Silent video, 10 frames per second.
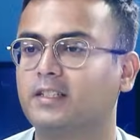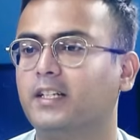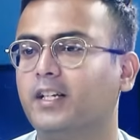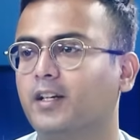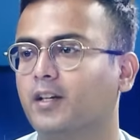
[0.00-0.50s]

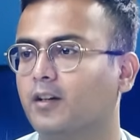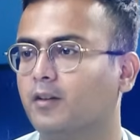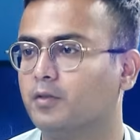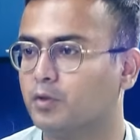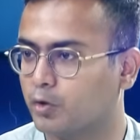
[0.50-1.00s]
the
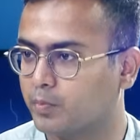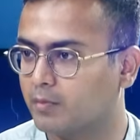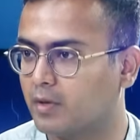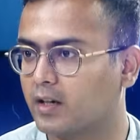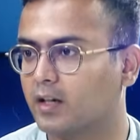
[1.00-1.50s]

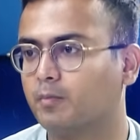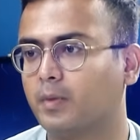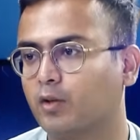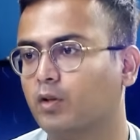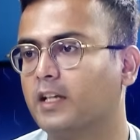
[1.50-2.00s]
European market,
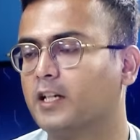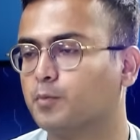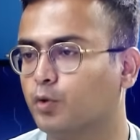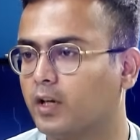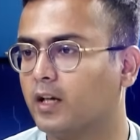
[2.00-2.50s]
particularly
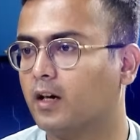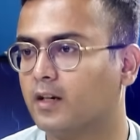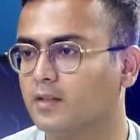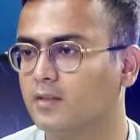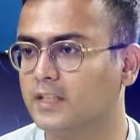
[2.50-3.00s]
exporting
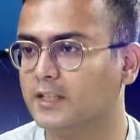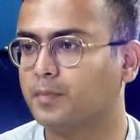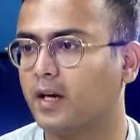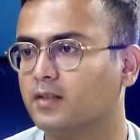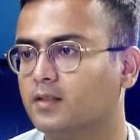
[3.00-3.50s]
our seed
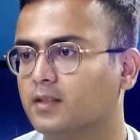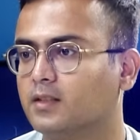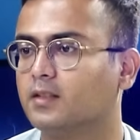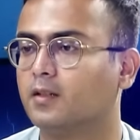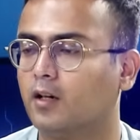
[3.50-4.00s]

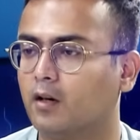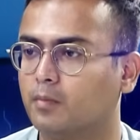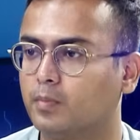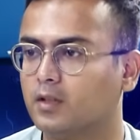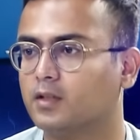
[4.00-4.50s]
spices,
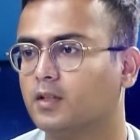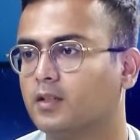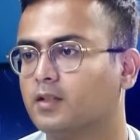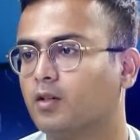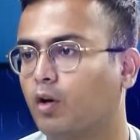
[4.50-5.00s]

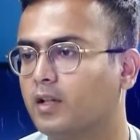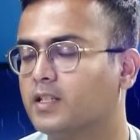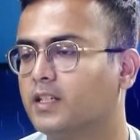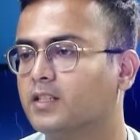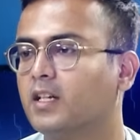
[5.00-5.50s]
pulses, oil
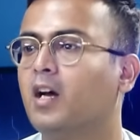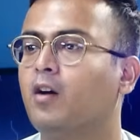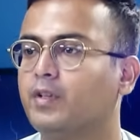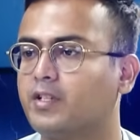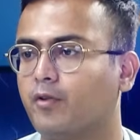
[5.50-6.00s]
seeds,
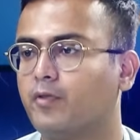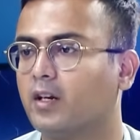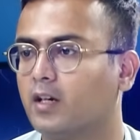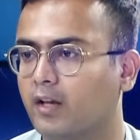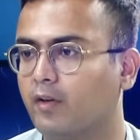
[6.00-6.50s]
whichever we are
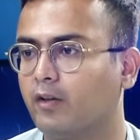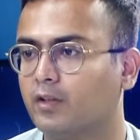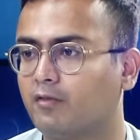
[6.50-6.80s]
cultivating with the